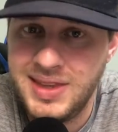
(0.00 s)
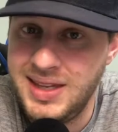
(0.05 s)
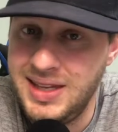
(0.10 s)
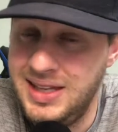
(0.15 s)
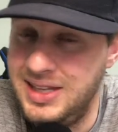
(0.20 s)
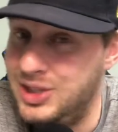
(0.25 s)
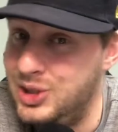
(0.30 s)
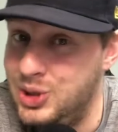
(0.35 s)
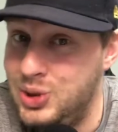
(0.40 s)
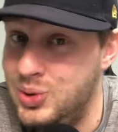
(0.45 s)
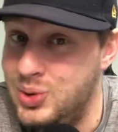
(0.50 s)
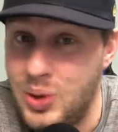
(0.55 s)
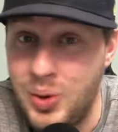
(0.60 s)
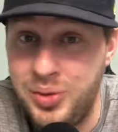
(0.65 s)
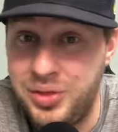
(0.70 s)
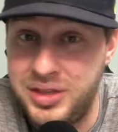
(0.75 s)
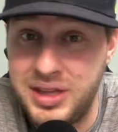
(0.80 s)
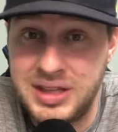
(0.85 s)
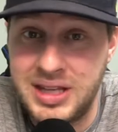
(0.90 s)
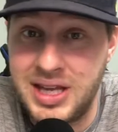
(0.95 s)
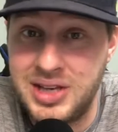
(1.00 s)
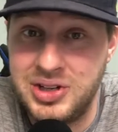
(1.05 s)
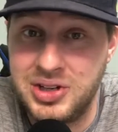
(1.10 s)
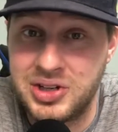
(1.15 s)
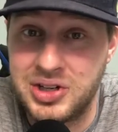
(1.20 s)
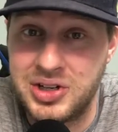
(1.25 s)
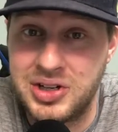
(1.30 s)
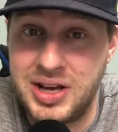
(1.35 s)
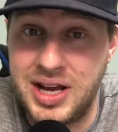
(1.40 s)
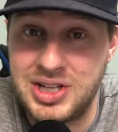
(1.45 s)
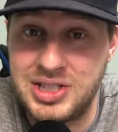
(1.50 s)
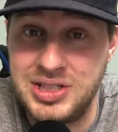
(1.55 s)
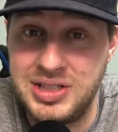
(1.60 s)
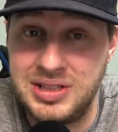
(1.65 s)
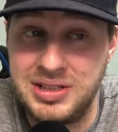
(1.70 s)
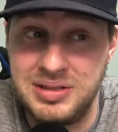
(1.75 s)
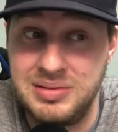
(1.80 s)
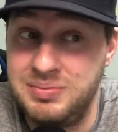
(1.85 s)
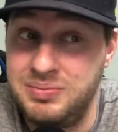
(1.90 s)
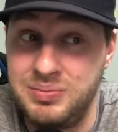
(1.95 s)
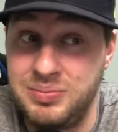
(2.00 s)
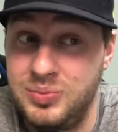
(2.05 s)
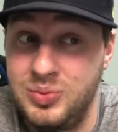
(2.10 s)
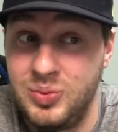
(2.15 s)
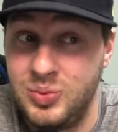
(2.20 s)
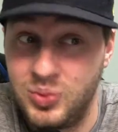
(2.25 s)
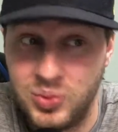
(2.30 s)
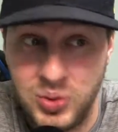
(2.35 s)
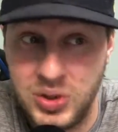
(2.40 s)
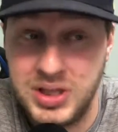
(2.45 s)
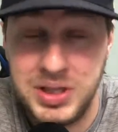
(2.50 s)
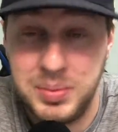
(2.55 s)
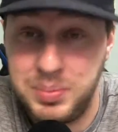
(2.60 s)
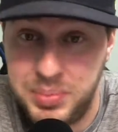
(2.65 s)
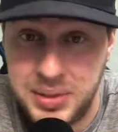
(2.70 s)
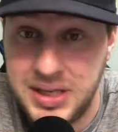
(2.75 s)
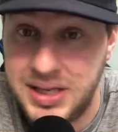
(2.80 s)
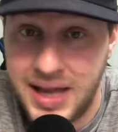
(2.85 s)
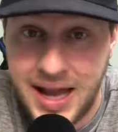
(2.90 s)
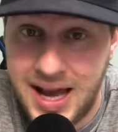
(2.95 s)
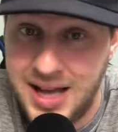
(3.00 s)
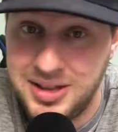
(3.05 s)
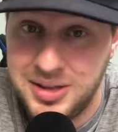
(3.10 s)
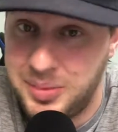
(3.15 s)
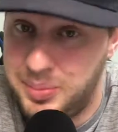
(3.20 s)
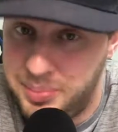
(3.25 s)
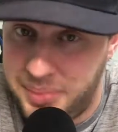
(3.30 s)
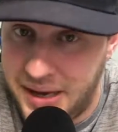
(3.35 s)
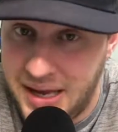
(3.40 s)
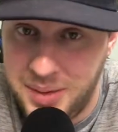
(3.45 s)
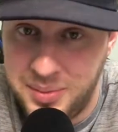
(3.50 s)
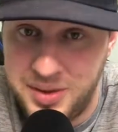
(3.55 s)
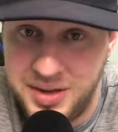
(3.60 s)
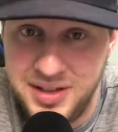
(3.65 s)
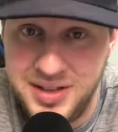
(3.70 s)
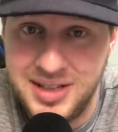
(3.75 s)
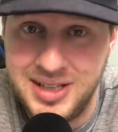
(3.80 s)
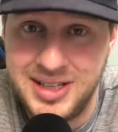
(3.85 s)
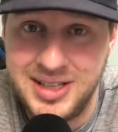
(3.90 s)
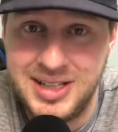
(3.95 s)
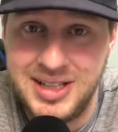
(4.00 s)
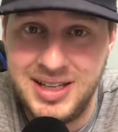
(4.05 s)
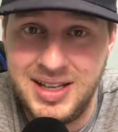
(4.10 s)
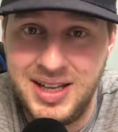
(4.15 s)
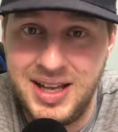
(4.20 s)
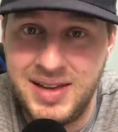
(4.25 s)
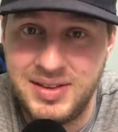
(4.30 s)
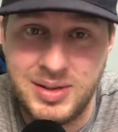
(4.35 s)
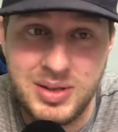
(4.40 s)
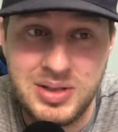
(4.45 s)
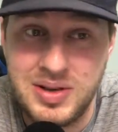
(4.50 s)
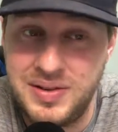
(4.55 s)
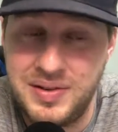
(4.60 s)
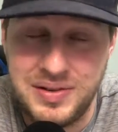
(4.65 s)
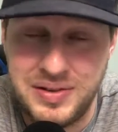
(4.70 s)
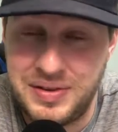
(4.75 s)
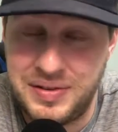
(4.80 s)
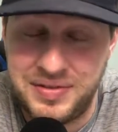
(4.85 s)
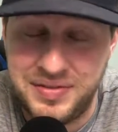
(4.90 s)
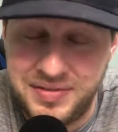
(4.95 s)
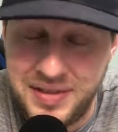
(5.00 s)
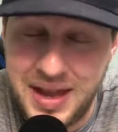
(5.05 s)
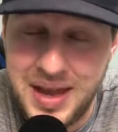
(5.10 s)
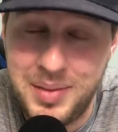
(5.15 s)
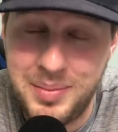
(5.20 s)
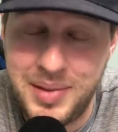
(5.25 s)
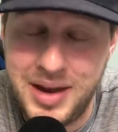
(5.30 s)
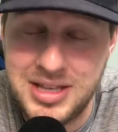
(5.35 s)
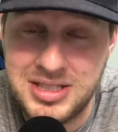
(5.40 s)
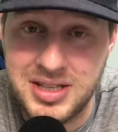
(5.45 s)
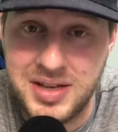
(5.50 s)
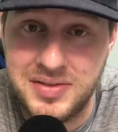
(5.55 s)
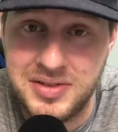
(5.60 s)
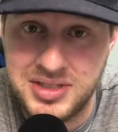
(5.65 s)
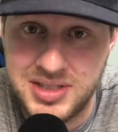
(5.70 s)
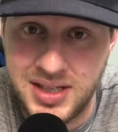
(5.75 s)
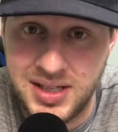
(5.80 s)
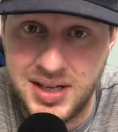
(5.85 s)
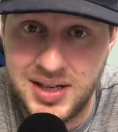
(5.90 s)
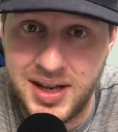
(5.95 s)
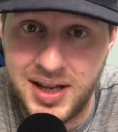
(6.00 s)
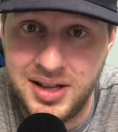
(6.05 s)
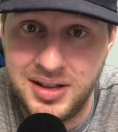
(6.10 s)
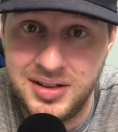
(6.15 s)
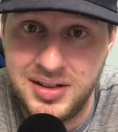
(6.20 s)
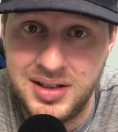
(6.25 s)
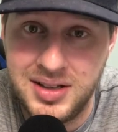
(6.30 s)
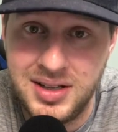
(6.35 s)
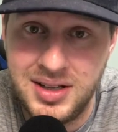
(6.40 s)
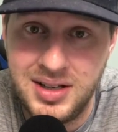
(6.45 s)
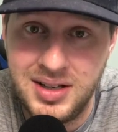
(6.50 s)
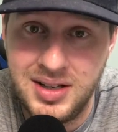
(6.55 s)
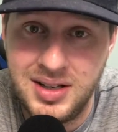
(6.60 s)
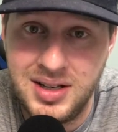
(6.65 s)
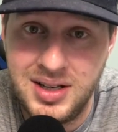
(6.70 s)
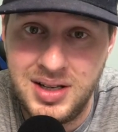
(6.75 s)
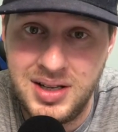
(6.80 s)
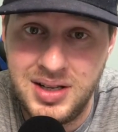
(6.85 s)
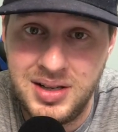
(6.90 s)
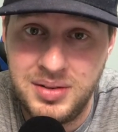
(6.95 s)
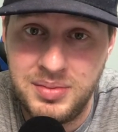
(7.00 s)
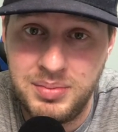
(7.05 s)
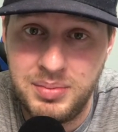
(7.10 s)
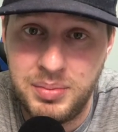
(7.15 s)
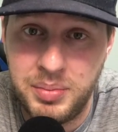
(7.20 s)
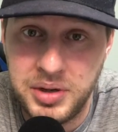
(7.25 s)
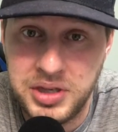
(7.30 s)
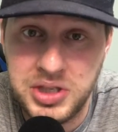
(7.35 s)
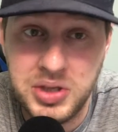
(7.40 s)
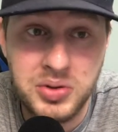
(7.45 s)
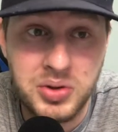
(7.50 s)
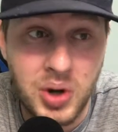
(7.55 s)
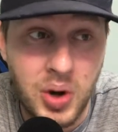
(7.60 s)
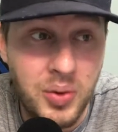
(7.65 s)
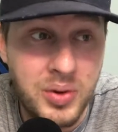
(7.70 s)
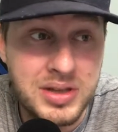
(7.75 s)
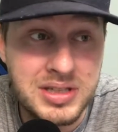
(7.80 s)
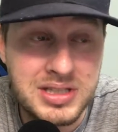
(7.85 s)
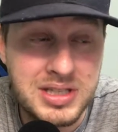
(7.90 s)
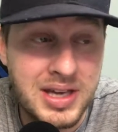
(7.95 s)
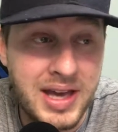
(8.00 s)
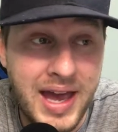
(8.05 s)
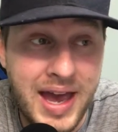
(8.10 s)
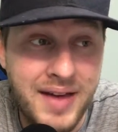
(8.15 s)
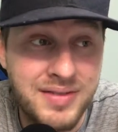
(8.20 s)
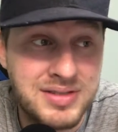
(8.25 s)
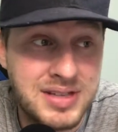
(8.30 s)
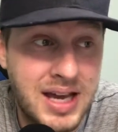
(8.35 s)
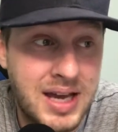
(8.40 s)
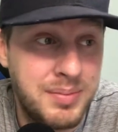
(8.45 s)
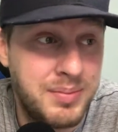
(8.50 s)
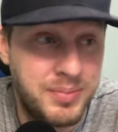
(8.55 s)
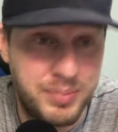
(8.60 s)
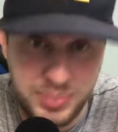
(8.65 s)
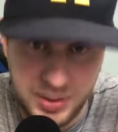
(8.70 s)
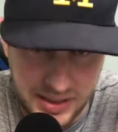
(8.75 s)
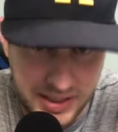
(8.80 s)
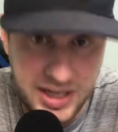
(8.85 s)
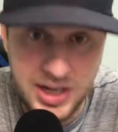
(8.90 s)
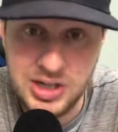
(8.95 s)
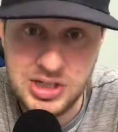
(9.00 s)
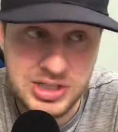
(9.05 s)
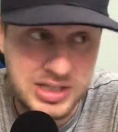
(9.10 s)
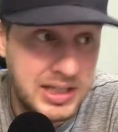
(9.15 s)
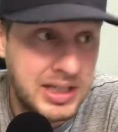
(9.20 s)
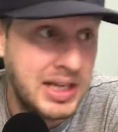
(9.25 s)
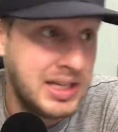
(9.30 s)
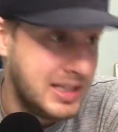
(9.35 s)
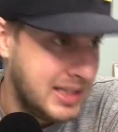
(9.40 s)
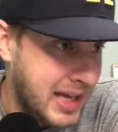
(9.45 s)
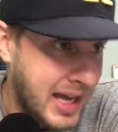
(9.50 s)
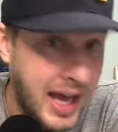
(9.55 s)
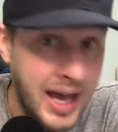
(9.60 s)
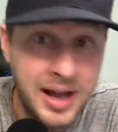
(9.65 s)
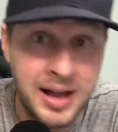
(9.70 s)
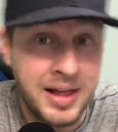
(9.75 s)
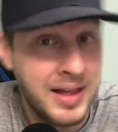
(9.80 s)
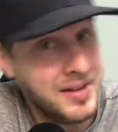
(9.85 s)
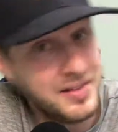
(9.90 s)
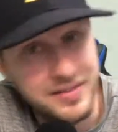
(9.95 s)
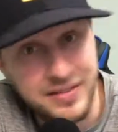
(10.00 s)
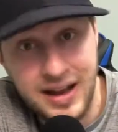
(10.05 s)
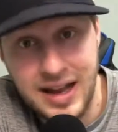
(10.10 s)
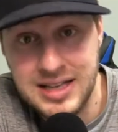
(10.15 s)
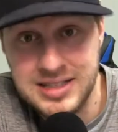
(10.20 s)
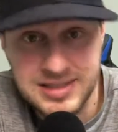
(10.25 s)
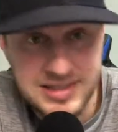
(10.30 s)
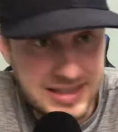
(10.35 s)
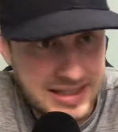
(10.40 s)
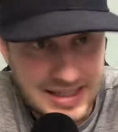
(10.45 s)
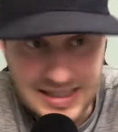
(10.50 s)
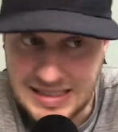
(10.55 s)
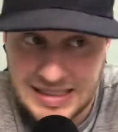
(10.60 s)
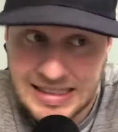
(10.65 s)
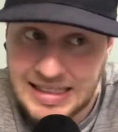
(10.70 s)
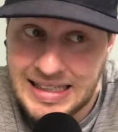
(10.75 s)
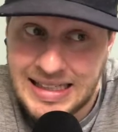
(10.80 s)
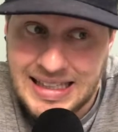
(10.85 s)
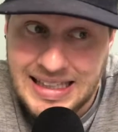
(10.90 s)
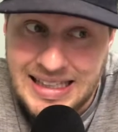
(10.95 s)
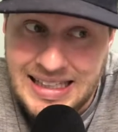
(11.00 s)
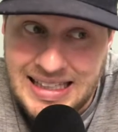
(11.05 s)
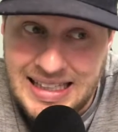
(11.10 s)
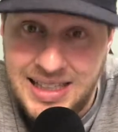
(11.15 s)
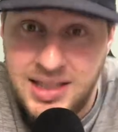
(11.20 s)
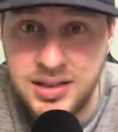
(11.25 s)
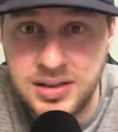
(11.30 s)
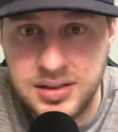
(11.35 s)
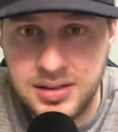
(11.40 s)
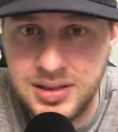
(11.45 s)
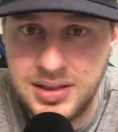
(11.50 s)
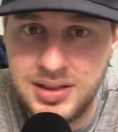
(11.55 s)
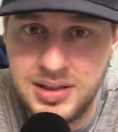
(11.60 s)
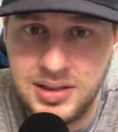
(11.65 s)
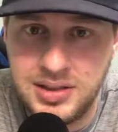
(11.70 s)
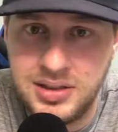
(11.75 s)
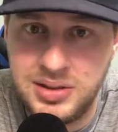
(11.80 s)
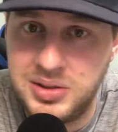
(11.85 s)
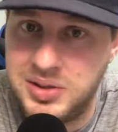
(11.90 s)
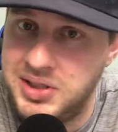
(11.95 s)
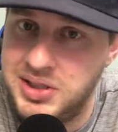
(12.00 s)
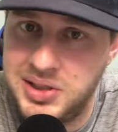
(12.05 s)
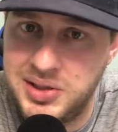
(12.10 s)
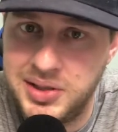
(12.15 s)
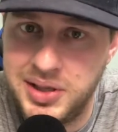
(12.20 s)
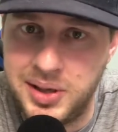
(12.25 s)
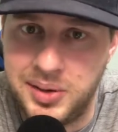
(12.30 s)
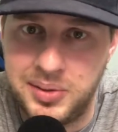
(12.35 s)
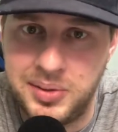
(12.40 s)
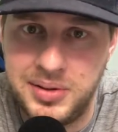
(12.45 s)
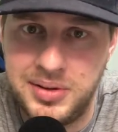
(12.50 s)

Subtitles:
You don't think that you're going to actually really beat Alabama, especially if you're the fan base of the Citadel. But you go into halftime, players thinking, yeah, fans thinking, we don't know.